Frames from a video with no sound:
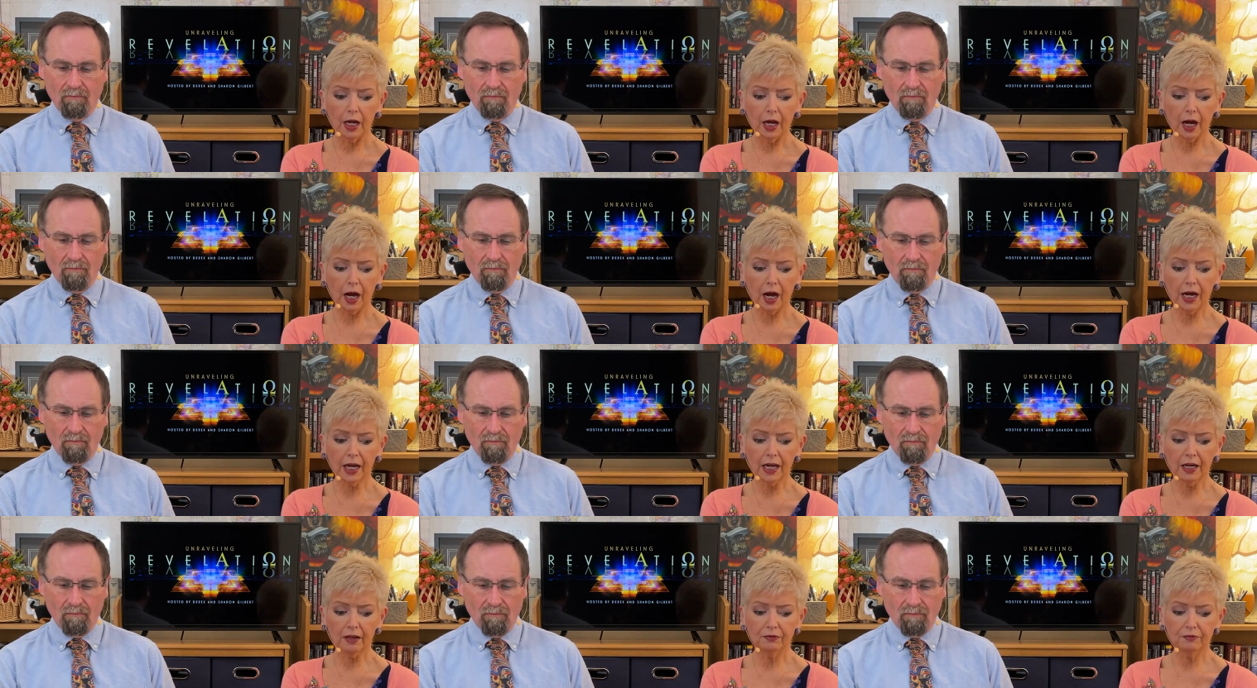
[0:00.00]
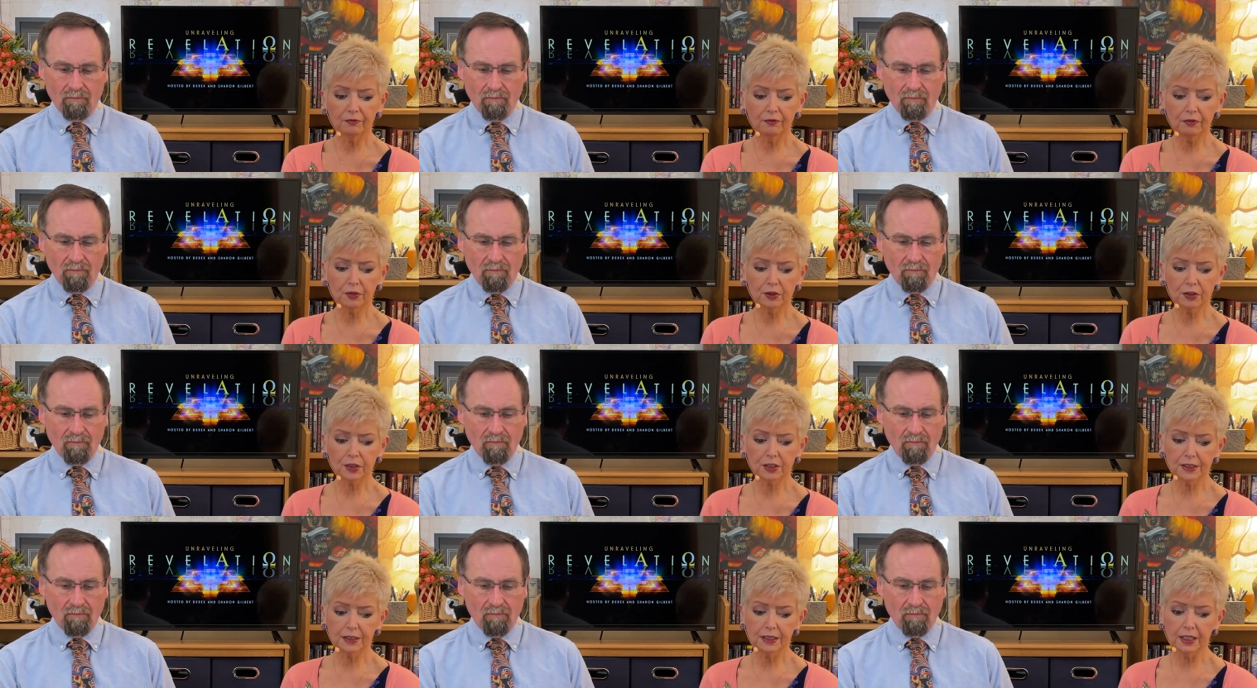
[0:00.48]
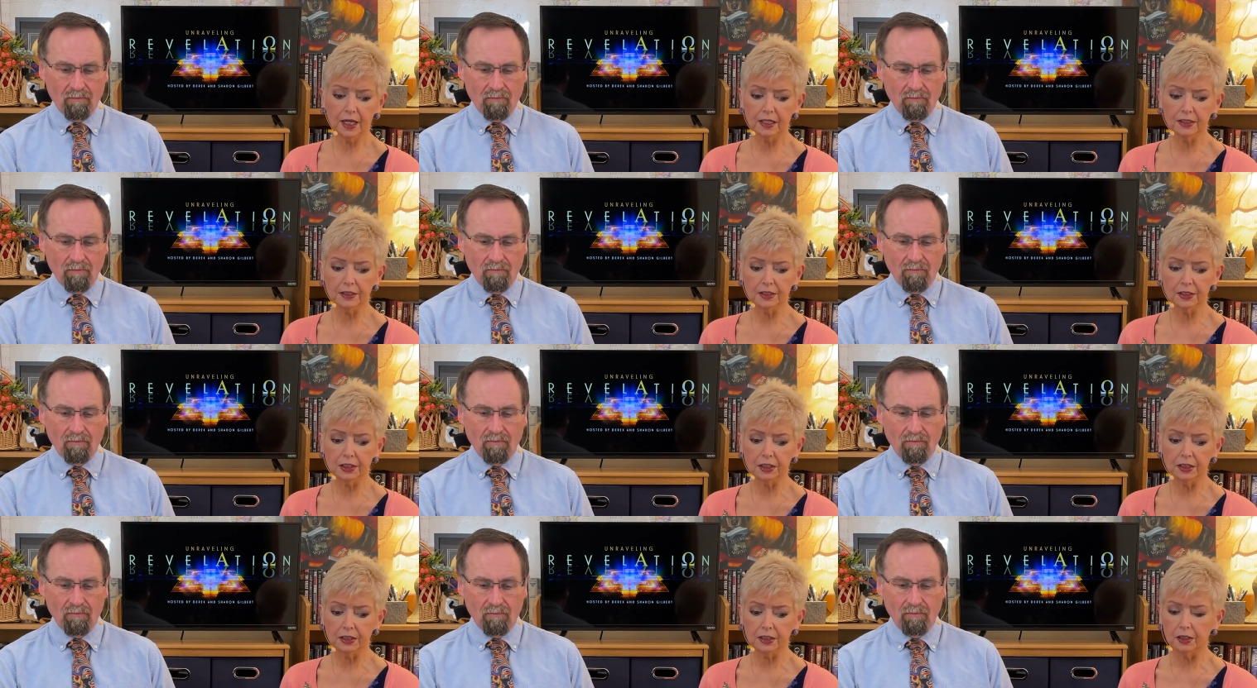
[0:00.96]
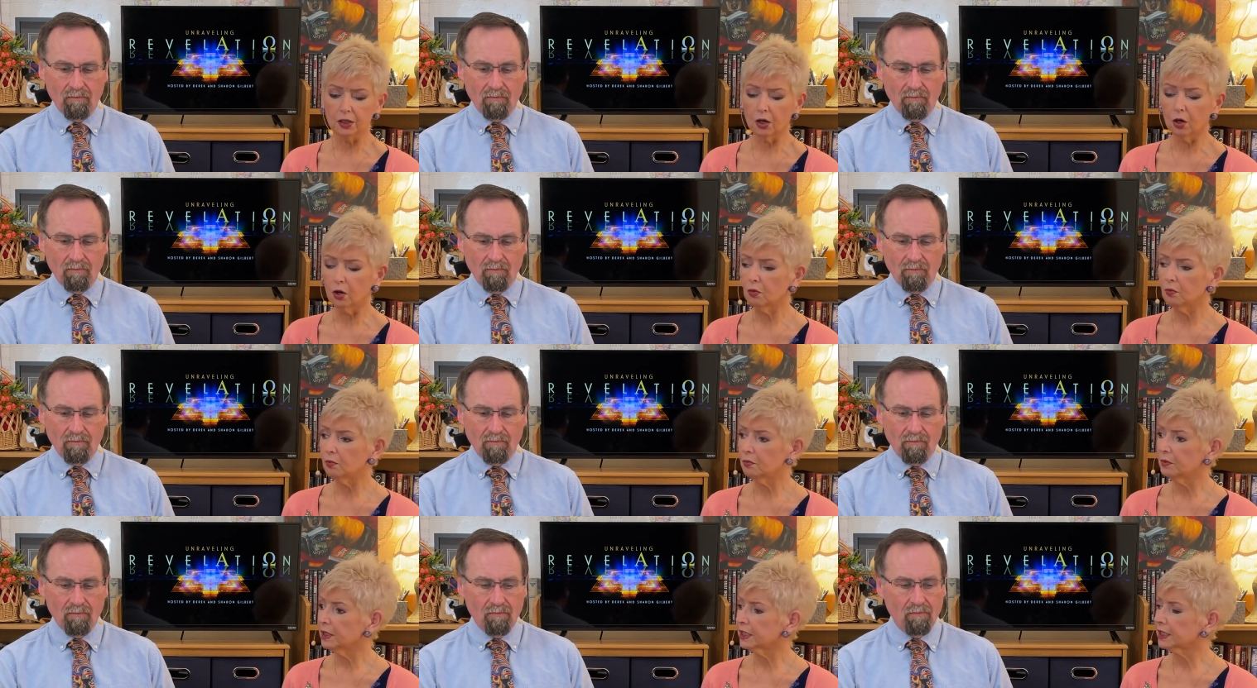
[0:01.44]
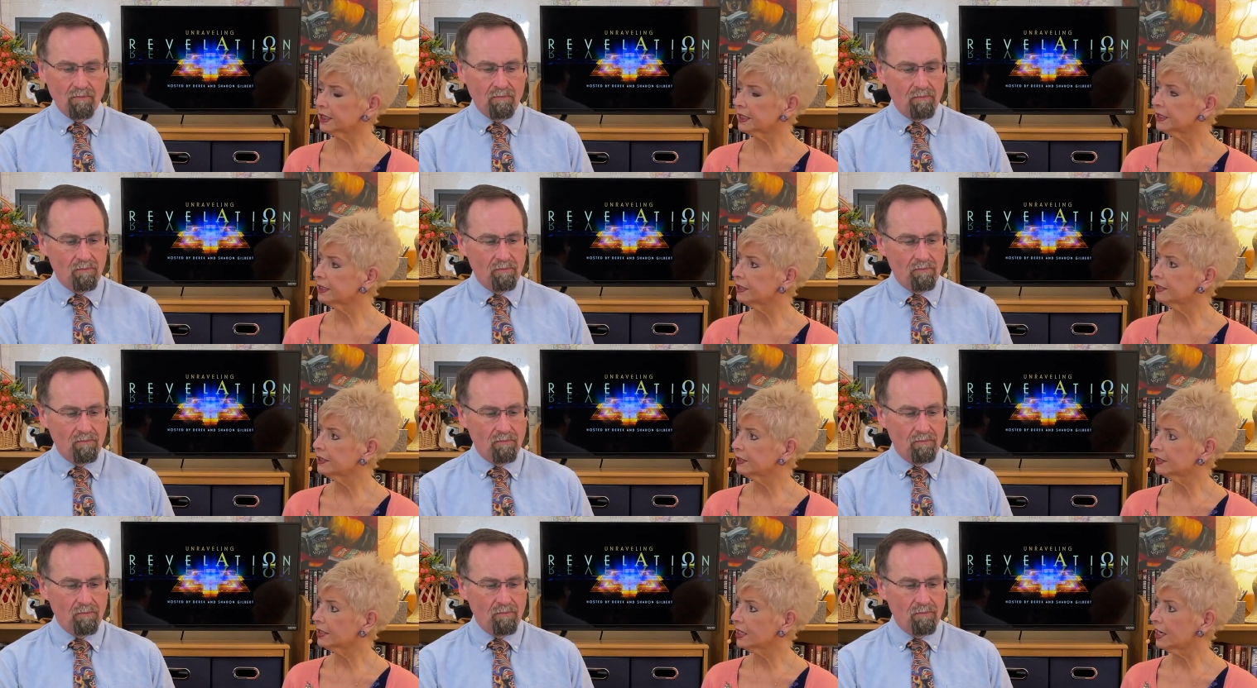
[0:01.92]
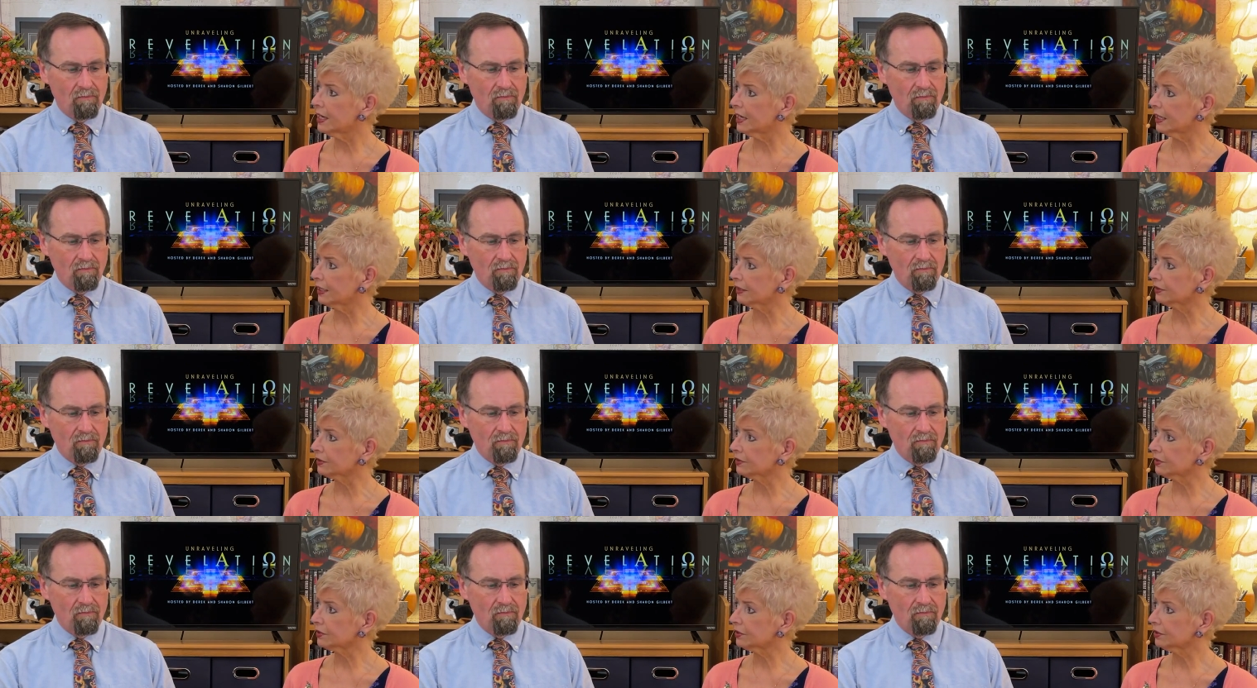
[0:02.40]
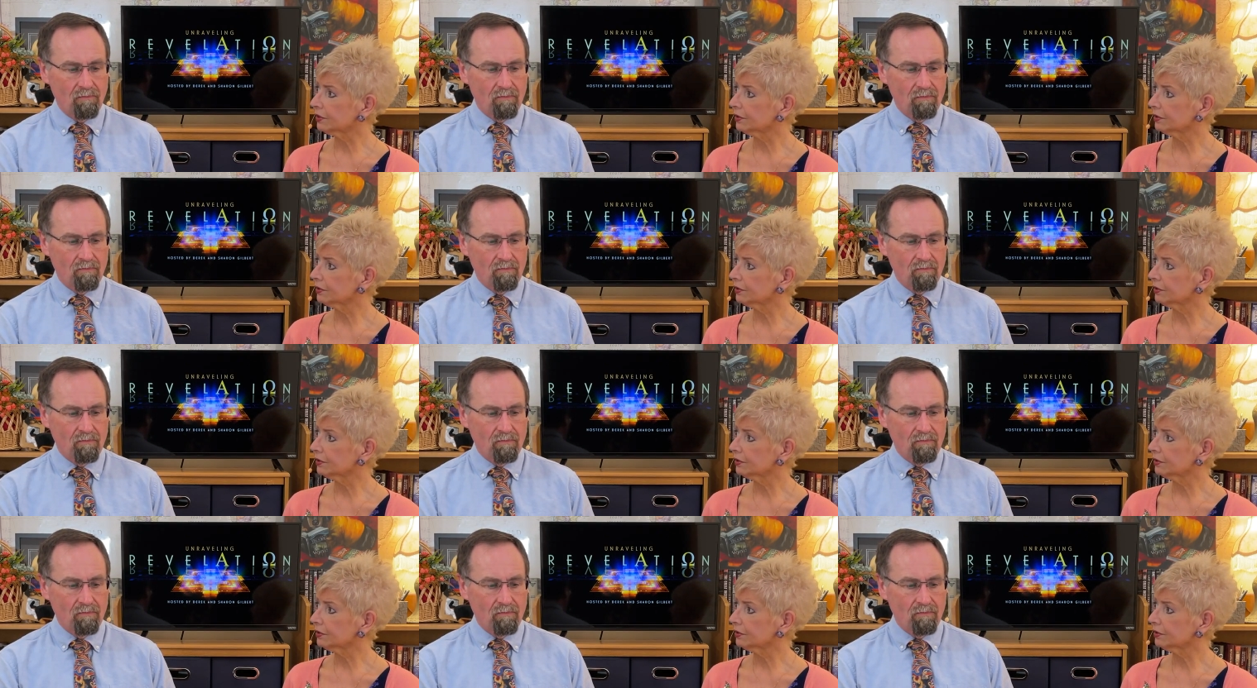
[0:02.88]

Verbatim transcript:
Speaker 1: I have verse 19 omitted text.